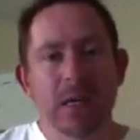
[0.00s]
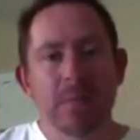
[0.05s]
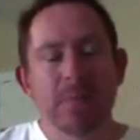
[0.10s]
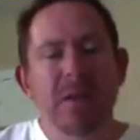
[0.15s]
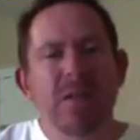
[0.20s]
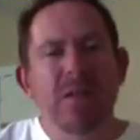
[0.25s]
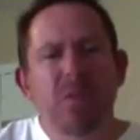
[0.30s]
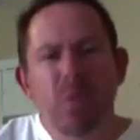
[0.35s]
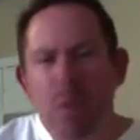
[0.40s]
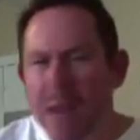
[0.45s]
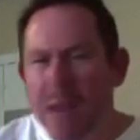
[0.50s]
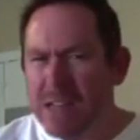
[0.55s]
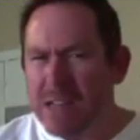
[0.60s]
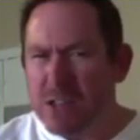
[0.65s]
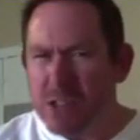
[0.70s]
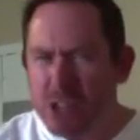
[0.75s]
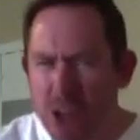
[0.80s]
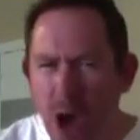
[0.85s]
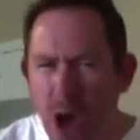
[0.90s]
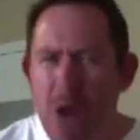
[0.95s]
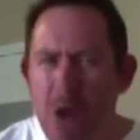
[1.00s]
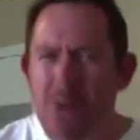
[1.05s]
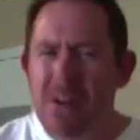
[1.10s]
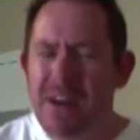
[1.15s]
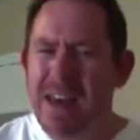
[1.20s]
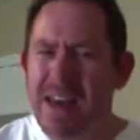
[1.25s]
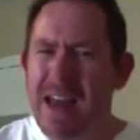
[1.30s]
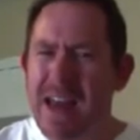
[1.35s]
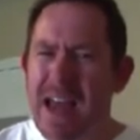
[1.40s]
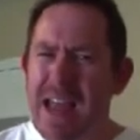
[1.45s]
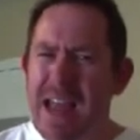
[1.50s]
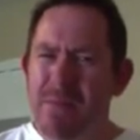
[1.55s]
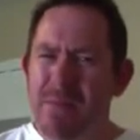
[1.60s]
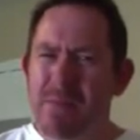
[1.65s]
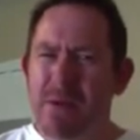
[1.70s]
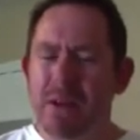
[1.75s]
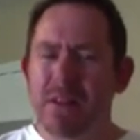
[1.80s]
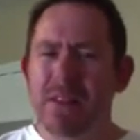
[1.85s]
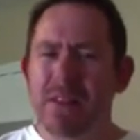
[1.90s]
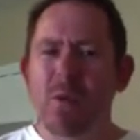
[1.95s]
But if we don't name
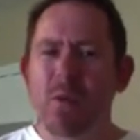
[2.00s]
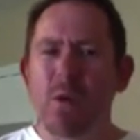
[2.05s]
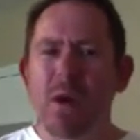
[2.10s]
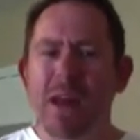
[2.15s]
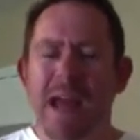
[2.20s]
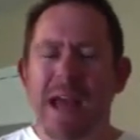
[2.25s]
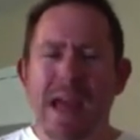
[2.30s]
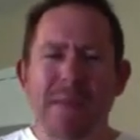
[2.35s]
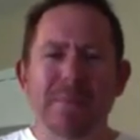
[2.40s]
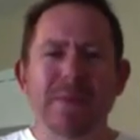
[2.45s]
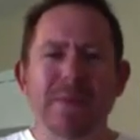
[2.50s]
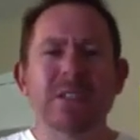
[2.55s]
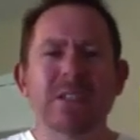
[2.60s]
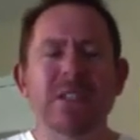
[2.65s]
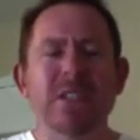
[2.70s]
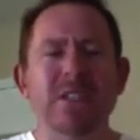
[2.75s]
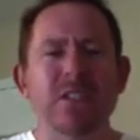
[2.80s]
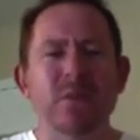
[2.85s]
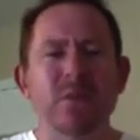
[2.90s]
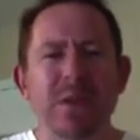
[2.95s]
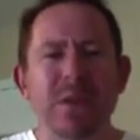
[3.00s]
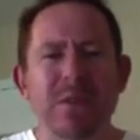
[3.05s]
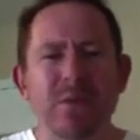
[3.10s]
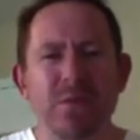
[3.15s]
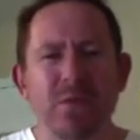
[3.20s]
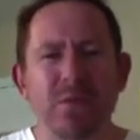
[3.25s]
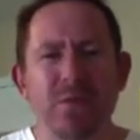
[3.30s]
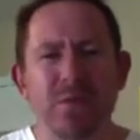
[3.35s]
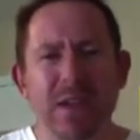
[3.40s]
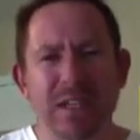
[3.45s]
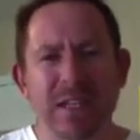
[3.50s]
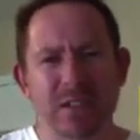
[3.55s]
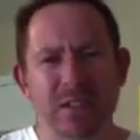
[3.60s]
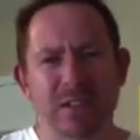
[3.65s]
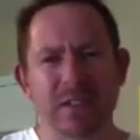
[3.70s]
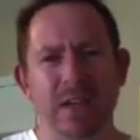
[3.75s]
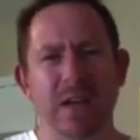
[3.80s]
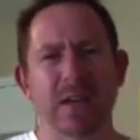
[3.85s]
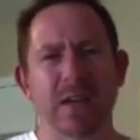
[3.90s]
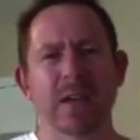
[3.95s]
it, then what happens is that we
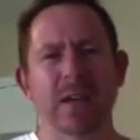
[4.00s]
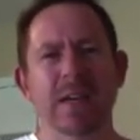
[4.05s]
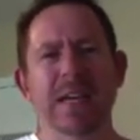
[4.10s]
fester.